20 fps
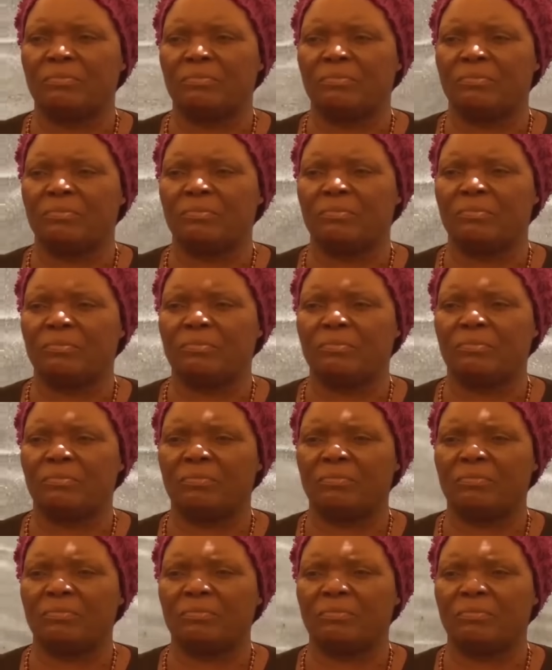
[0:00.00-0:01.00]

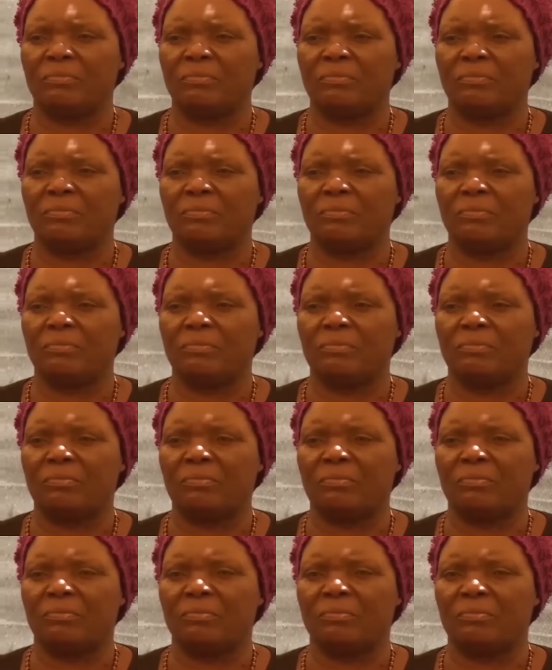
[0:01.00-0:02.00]

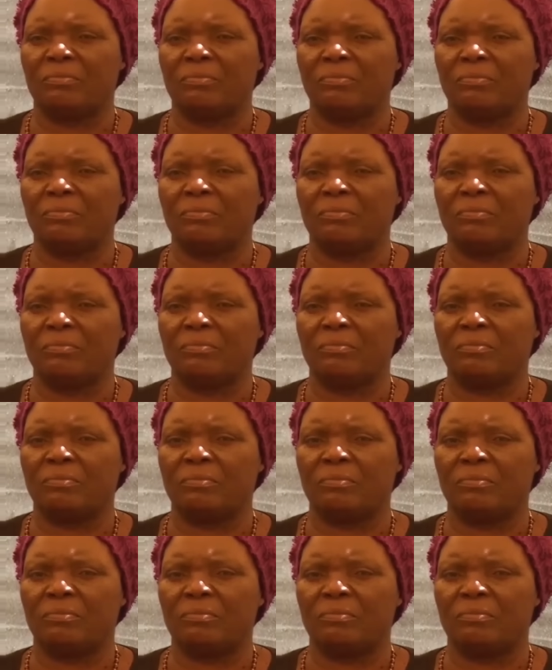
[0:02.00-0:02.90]
The person shown says nothing.